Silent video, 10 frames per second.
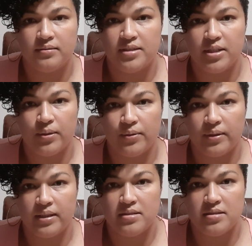
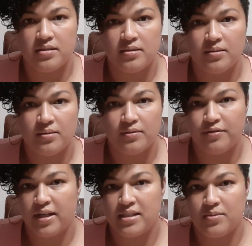deodorant,
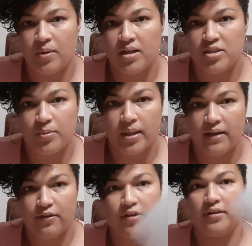face wash,
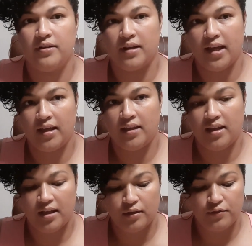whatever, I can
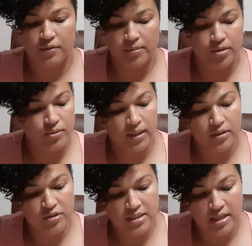get it from the
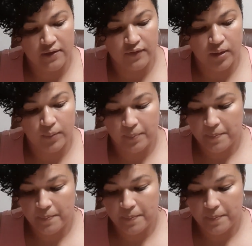toiletries envelope.